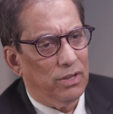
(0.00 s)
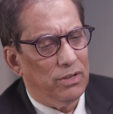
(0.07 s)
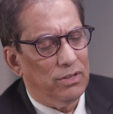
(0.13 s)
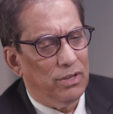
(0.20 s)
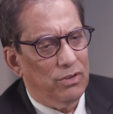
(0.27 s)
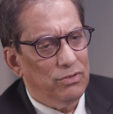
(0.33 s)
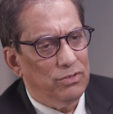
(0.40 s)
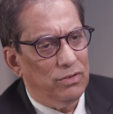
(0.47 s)

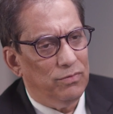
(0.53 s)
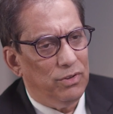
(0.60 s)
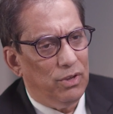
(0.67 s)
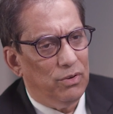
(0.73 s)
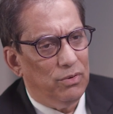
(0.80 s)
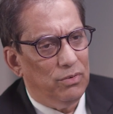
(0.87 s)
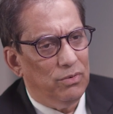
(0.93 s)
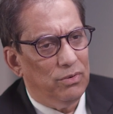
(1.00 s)
those of
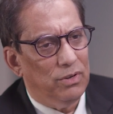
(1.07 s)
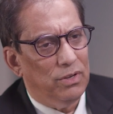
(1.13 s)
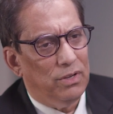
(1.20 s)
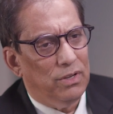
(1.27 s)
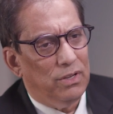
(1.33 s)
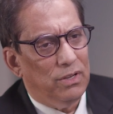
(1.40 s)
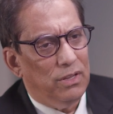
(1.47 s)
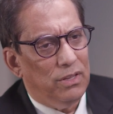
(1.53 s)
you
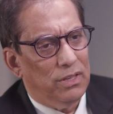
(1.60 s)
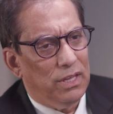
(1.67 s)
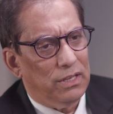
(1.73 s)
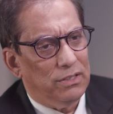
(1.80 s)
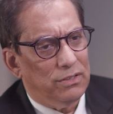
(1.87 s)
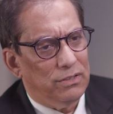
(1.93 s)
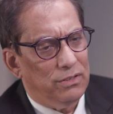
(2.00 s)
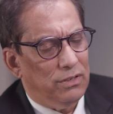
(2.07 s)
that,